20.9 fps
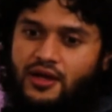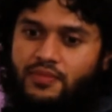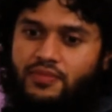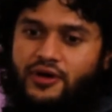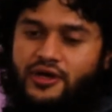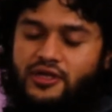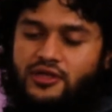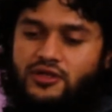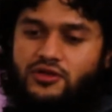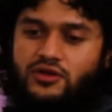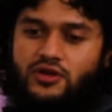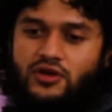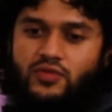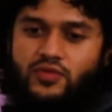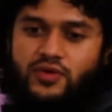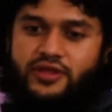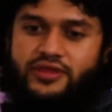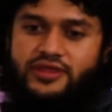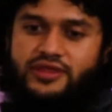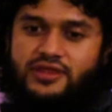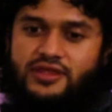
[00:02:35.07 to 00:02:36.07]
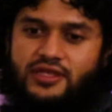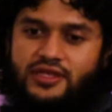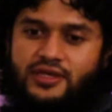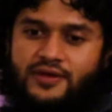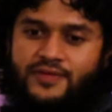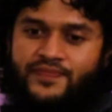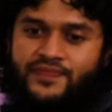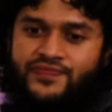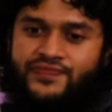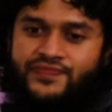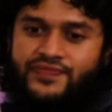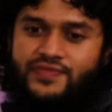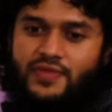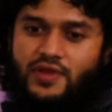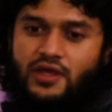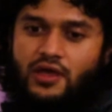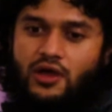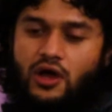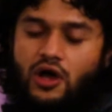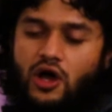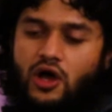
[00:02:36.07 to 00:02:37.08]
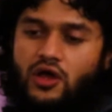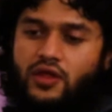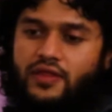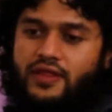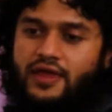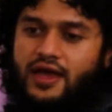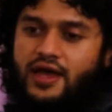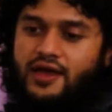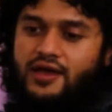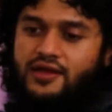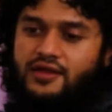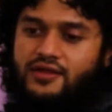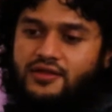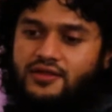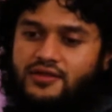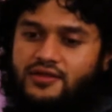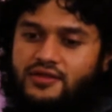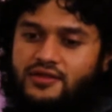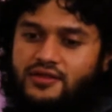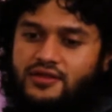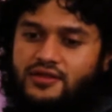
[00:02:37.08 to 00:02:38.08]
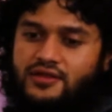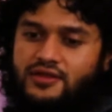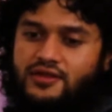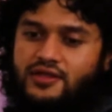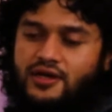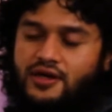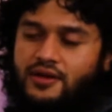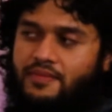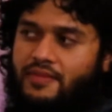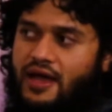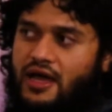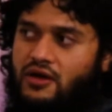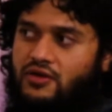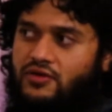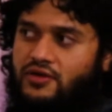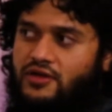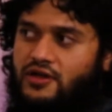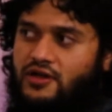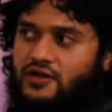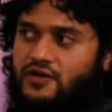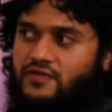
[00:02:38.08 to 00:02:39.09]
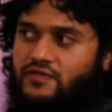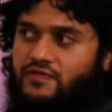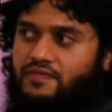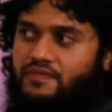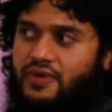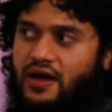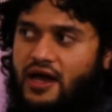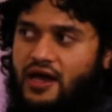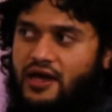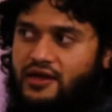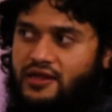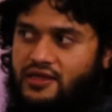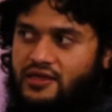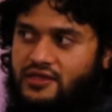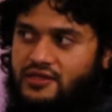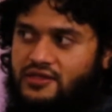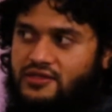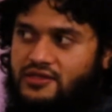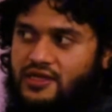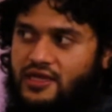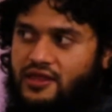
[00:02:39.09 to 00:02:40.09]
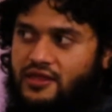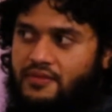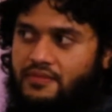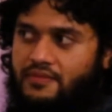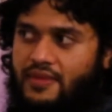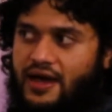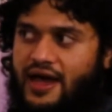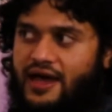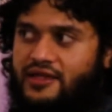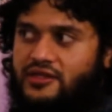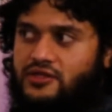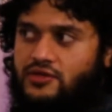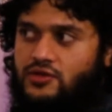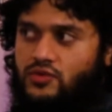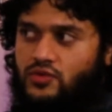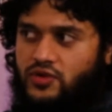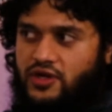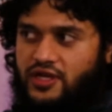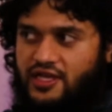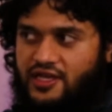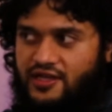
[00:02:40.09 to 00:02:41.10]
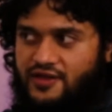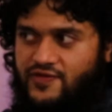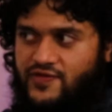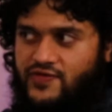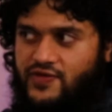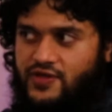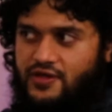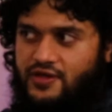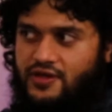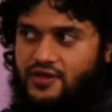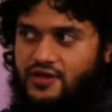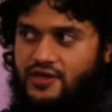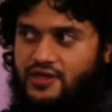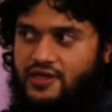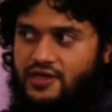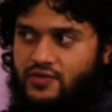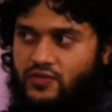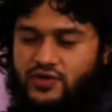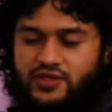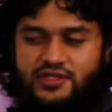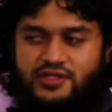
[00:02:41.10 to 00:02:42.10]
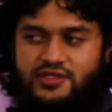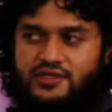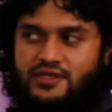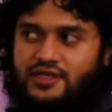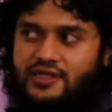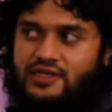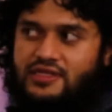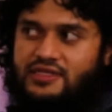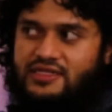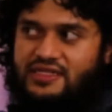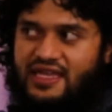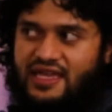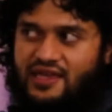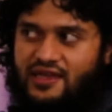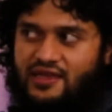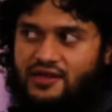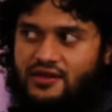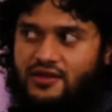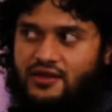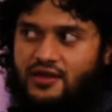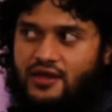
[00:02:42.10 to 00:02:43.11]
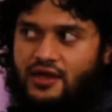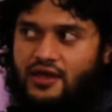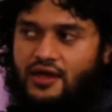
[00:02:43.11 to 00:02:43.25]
But you know what? All that, the amount of bodies and the mass graves was insane.